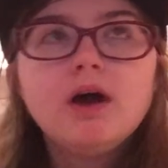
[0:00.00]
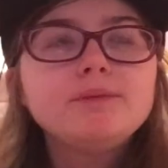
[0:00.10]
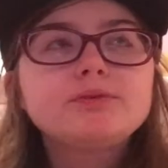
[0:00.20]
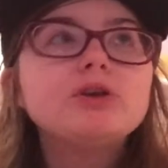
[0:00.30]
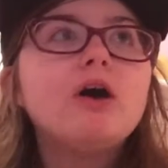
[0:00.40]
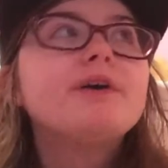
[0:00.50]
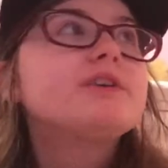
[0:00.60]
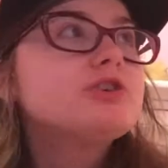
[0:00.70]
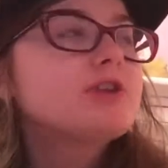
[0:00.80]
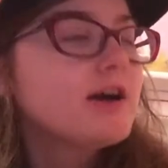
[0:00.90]
I'm sorry.
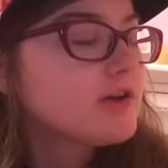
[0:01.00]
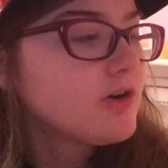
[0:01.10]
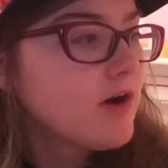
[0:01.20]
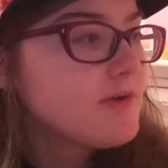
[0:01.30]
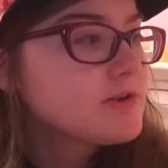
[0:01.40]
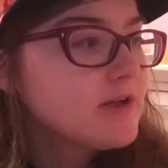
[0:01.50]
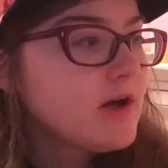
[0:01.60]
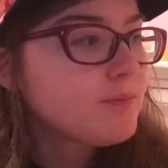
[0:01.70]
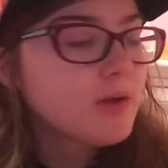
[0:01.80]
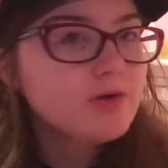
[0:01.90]
Just I I was
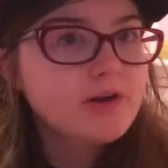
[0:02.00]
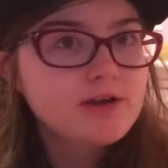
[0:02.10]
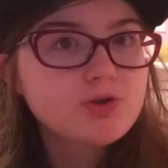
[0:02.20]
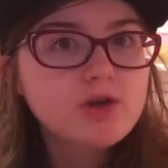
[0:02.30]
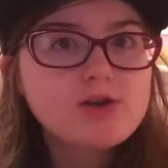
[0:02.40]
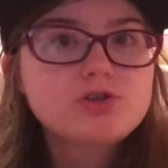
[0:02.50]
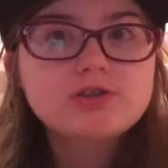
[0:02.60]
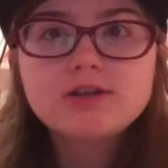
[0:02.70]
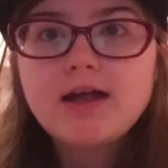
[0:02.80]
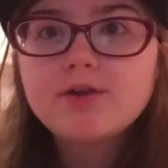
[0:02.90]
gonna upload yesterday. I
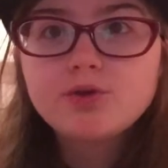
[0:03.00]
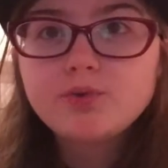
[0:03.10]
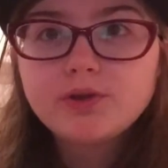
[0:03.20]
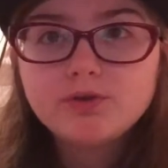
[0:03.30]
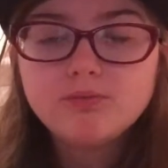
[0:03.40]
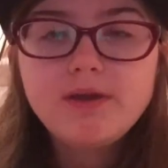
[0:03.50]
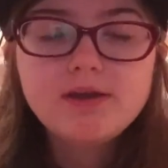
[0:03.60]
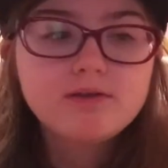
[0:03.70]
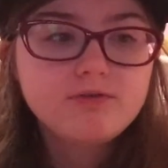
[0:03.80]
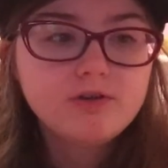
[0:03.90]
just did not know what to
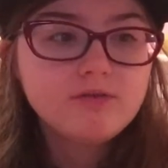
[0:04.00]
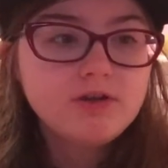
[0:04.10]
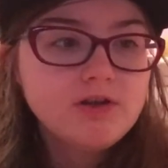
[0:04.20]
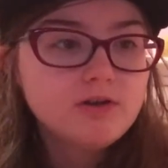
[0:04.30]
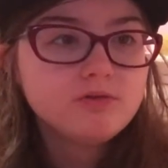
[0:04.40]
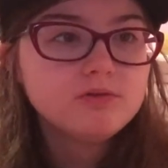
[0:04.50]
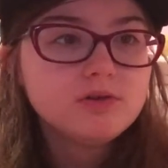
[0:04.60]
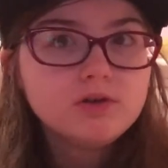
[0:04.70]
make for a video.